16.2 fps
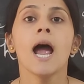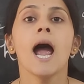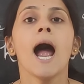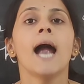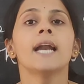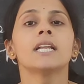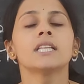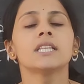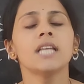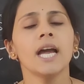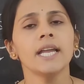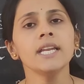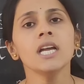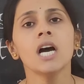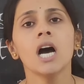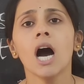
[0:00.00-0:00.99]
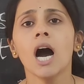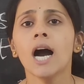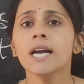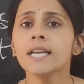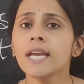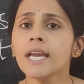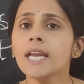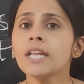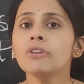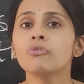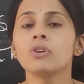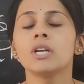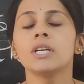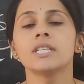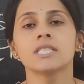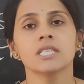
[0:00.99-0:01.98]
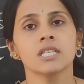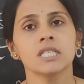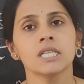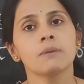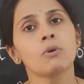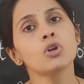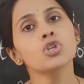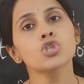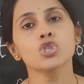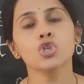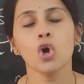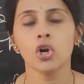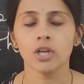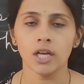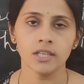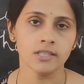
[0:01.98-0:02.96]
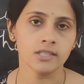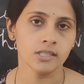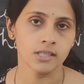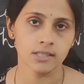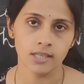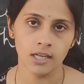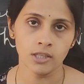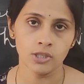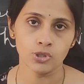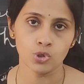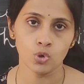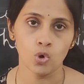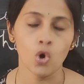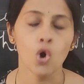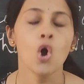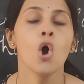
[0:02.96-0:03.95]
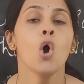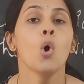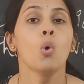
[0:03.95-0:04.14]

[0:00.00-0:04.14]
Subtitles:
and then again we'll discuss about short answers also.